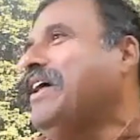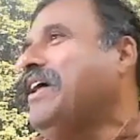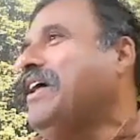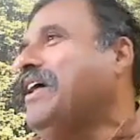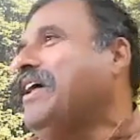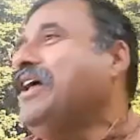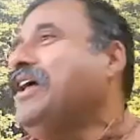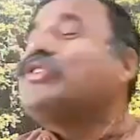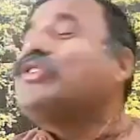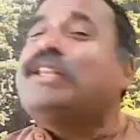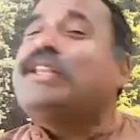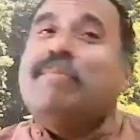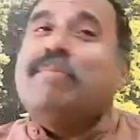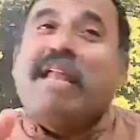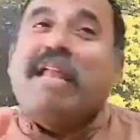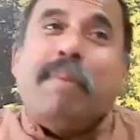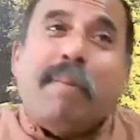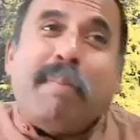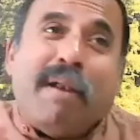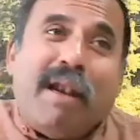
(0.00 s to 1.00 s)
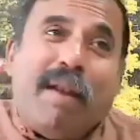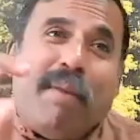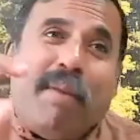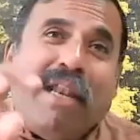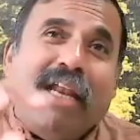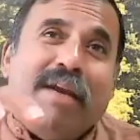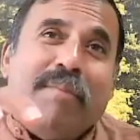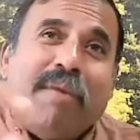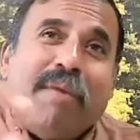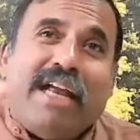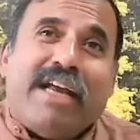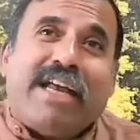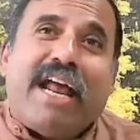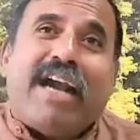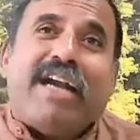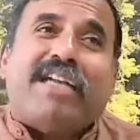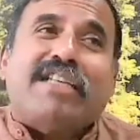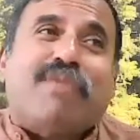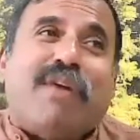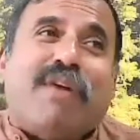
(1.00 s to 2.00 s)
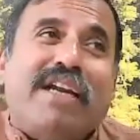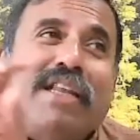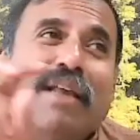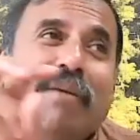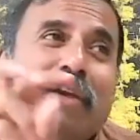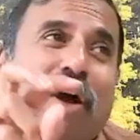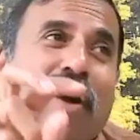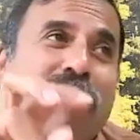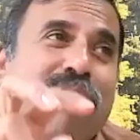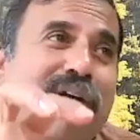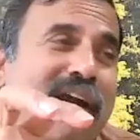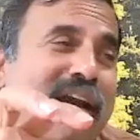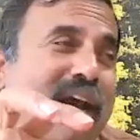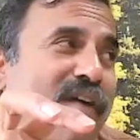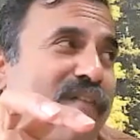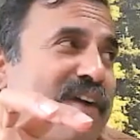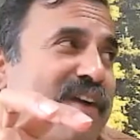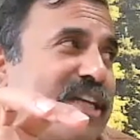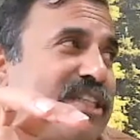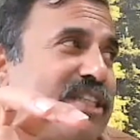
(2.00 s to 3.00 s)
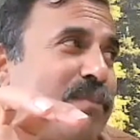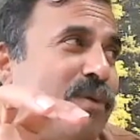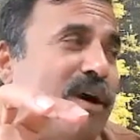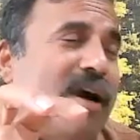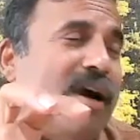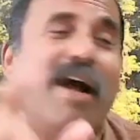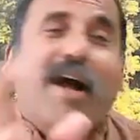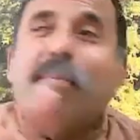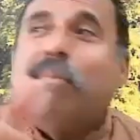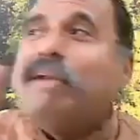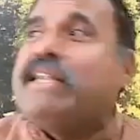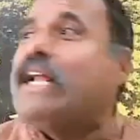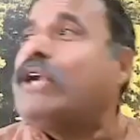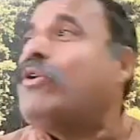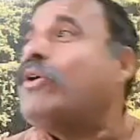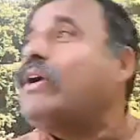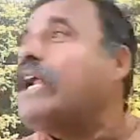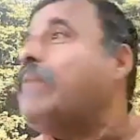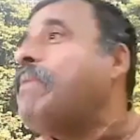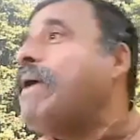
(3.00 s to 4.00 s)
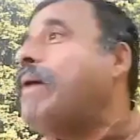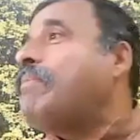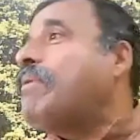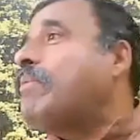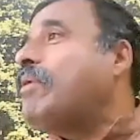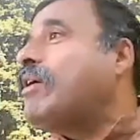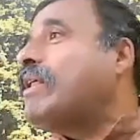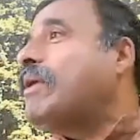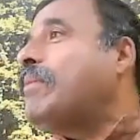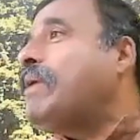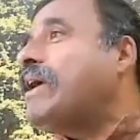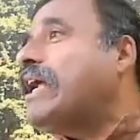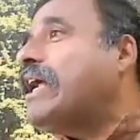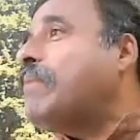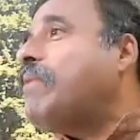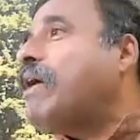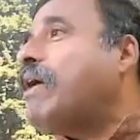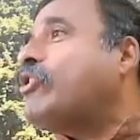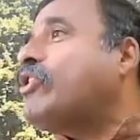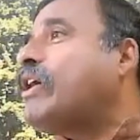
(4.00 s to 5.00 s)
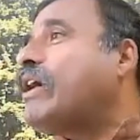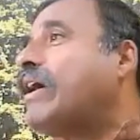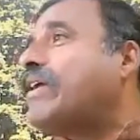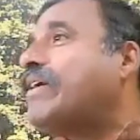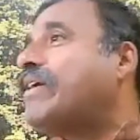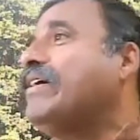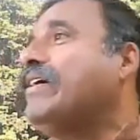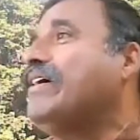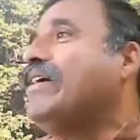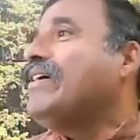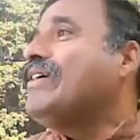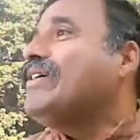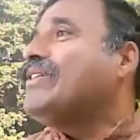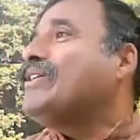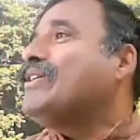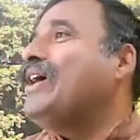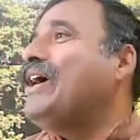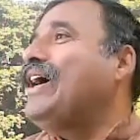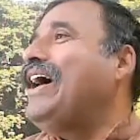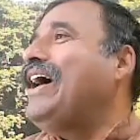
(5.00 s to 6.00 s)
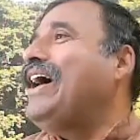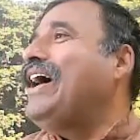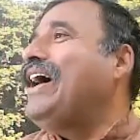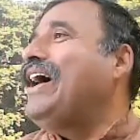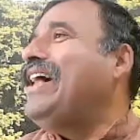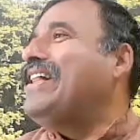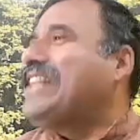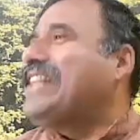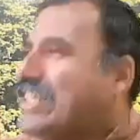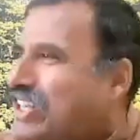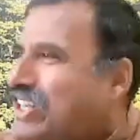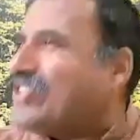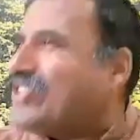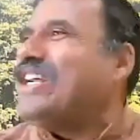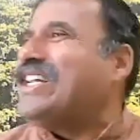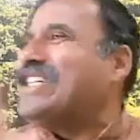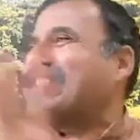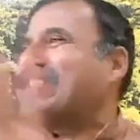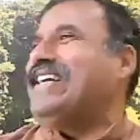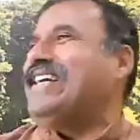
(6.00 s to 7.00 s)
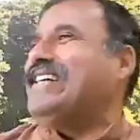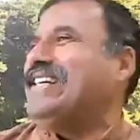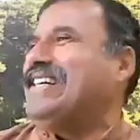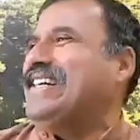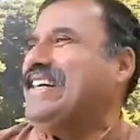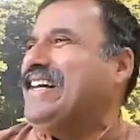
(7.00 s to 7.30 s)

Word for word: So the many people, many characters find the Law of Attraction book, but they don't get BMW car, they may get a Maruti car. That's also destined.